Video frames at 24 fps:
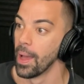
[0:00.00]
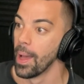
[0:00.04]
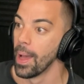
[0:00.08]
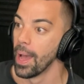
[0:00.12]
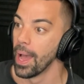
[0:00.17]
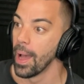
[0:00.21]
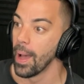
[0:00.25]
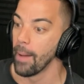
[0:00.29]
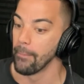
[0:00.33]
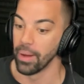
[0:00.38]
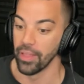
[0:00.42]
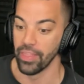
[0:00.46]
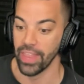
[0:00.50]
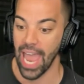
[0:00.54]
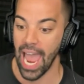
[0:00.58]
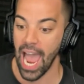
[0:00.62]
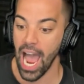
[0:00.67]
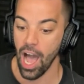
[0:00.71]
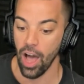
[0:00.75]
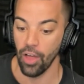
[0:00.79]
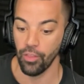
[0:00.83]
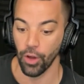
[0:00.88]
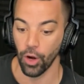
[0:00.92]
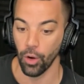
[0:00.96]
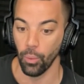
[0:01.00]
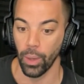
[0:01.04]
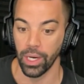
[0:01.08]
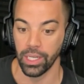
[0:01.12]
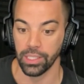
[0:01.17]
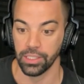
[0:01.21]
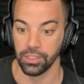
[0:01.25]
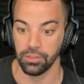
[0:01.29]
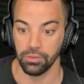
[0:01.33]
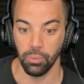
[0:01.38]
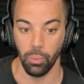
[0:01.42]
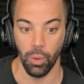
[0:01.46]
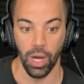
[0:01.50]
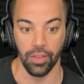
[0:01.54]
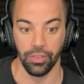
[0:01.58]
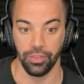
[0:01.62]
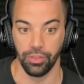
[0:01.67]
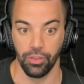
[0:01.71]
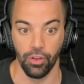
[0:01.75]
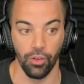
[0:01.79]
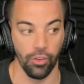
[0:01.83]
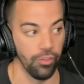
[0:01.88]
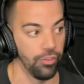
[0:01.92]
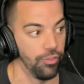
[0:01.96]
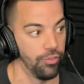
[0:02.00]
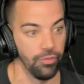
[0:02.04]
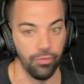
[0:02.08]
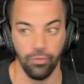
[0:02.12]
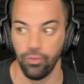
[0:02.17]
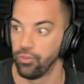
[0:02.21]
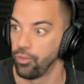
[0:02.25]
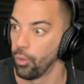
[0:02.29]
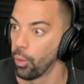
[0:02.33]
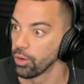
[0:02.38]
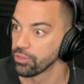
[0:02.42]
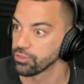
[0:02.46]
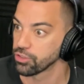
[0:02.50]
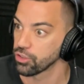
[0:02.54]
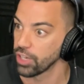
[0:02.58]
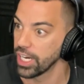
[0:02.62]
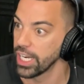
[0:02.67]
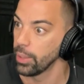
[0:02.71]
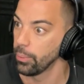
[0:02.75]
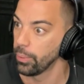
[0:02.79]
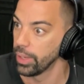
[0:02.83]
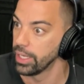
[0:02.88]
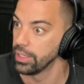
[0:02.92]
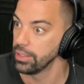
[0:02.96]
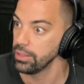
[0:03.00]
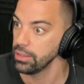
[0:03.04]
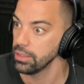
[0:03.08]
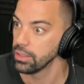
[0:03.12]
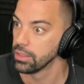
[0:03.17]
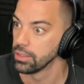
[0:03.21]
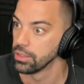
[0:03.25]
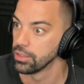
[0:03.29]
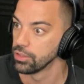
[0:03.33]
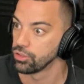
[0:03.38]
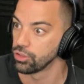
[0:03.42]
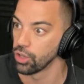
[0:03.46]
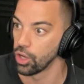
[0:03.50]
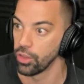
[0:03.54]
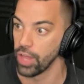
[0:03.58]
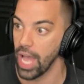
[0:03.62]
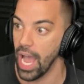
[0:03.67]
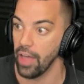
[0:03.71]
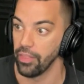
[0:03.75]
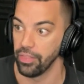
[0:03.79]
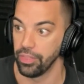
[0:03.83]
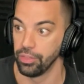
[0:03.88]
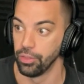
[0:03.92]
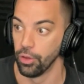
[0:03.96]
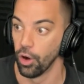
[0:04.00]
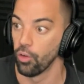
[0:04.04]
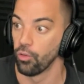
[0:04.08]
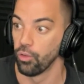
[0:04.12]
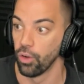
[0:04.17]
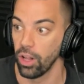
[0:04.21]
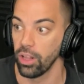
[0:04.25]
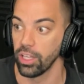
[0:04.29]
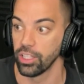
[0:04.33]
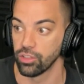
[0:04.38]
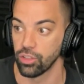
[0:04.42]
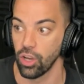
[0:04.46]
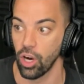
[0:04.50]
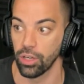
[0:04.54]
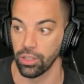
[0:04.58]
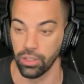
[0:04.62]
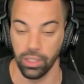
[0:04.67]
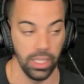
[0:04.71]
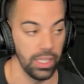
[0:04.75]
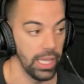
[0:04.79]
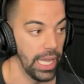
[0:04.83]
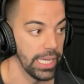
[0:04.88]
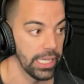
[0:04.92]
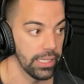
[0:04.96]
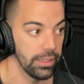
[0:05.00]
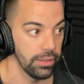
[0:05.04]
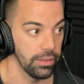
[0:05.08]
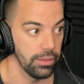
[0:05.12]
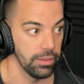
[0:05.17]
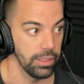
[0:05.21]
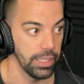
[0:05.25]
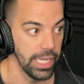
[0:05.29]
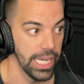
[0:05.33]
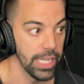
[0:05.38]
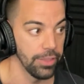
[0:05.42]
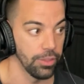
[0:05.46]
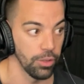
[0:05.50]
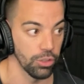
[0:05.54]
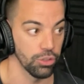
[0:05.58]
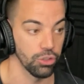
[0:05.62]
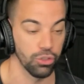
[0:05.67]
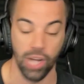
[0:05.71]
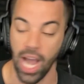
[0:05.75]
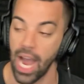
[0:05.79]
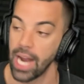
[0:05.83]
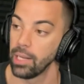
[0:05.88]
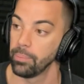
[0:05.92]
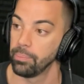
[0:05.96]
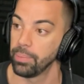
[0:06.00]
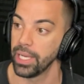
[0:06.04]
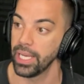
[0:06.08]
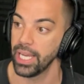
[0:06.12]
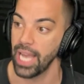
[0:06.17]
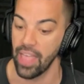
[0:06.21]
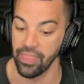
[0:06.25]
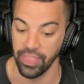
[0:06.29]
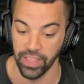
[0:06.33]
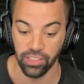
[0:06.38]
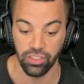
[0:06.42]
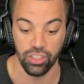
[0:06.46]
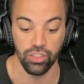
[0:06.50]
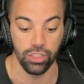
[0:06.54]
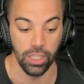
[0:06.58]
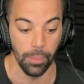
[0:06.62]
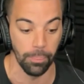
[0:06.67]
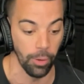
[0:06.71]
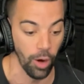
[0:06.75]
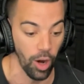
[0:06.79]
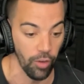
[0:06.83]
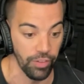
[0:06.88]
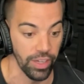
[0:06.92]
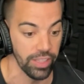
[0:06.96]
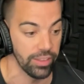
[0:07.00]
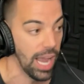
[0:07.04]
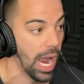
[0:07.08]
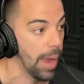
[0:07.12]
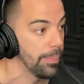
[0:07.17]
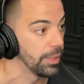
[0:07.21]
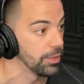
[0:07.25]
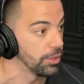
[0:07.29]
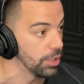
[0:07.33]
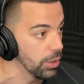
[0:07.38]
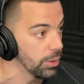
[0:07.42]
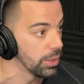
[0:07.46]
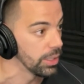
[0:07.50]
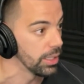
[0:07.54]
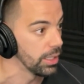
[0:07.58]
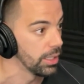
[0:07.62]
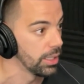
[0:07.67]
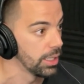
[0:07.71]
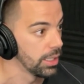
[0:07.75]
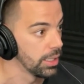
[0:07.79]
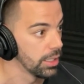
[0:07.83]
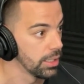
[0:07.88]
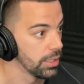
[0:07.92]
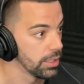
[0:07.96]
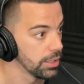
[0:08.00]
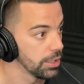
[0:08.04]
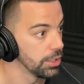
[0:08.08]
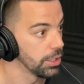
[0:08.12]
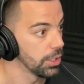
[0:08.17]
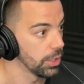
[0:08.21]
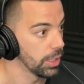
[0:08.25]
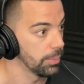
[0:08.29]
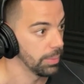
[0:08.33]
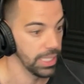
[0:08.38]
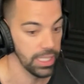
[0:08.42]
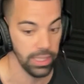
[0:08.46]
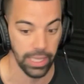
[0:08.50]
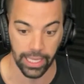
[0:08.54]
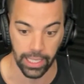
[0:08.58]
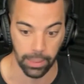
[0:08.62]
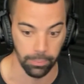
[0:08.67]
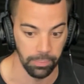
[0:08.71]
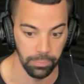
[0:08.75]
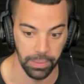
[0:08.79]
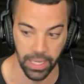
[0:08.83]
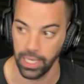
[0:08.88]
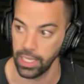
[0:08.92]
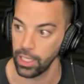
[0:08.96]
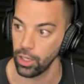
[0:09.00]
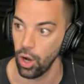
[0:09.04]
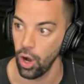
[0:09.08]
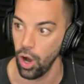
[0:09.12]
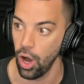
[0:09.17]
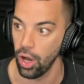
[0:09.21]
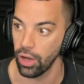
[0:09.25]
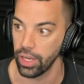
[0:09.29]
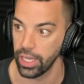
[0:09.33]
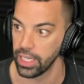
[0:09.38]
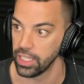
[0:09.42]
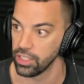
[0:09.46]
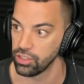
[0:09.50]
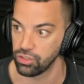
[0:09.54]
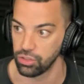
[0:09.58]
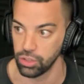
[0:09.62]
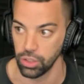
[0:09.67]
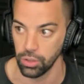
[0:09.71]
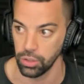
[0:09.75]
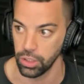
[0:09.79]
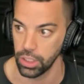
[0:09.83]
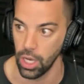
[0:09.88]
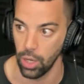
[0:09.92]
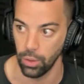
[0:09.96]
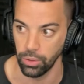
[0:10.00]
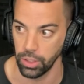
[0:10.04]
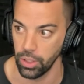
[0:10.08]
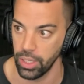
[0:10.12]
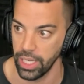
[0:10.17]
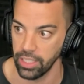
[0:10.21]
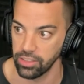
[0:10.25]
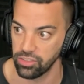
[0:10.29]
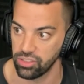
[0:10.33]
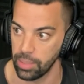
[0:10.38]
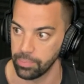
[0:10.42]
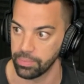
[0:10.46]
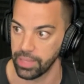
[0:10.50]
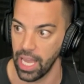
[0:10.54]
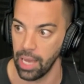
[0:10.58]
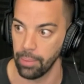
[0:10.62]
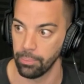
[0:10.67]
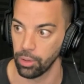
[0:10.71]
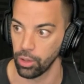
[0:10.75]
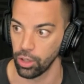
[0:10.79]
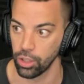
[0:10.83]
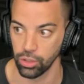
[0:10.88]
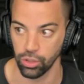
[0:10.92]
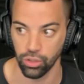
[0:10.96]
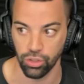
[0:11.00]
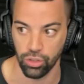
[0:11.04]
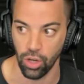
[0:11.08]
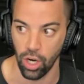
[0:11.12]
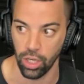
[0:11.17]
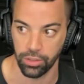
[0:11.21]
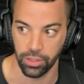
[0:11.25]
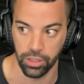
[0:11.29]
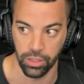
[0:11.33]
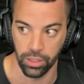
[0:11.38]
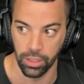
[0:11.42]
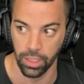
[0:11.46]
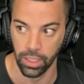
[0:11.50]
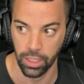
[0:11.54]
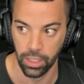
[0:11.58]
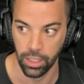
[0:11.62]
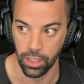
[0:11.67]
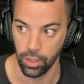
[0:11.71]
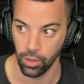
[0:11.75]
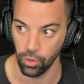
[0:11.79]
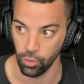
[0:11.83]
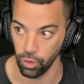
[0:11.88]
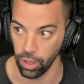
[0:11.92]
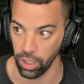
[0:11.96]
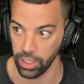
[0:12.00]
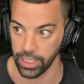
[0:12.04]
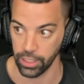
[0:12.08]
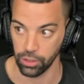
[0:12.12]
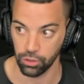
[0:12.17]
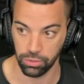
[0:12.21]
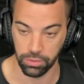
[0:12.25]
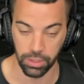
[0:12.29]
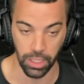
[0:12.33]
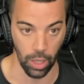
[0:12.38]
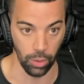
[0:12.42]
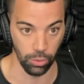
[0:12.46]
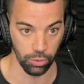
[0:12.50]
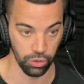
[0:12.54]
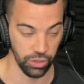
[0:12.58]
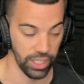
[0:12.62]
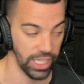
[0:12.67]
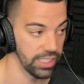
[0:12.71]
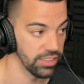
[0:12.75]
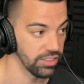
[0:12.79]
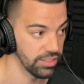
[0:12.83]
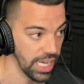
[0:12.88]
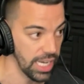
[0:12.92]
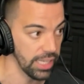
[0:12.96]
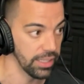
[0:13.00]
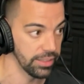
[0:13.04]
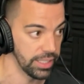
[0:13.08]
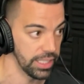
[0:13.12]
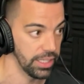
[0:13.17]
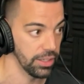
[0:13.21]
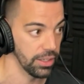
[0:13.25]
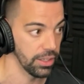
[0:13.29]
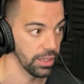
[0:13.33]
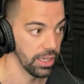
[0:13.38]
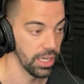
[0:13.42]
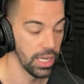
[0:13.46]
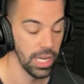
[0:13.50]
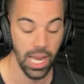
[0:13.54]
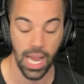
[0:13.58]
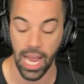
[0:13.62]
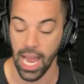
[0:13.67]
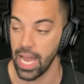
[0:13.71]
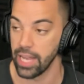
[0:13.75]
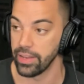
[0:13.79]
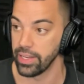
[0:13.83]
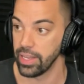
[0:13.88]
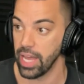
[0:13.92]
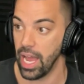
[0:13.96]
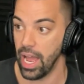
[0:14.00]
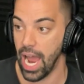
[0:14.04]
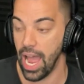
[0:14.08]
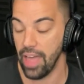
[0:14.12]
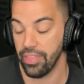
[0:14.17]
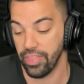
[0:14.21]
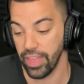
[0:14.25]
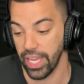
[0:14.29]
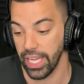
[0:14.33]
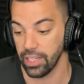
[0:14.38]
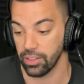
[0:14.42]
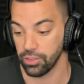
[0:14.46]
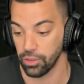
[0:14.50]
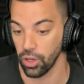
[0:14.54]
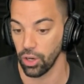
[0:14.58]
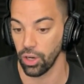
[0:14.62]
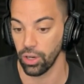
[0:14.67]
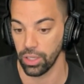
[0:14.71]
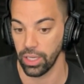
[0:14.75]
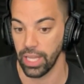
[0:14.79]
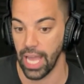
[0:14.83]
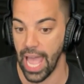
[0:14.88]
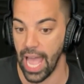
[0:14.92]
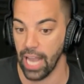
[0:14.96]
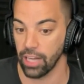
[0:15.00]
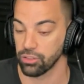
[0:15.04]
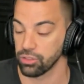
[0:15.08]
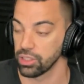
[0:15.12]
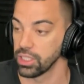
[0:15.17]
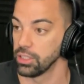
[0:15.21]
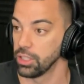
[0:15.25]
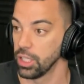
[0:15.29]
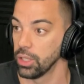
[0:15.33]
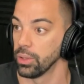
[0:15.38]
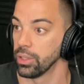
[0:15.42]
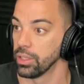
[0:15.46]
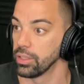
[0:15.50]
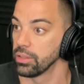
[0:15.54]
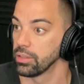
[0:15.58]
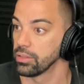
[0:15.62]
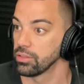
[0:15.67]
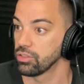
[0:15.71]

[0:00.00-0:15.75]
Yep. But now they're winning their fourth straight win, so now they're really starting to like hit their stride a bit, and this is the perfect time to do it. You know what I mean? Like in the beginning of August, you hit September, you start to really transcend here, and I think they're going to actually do it.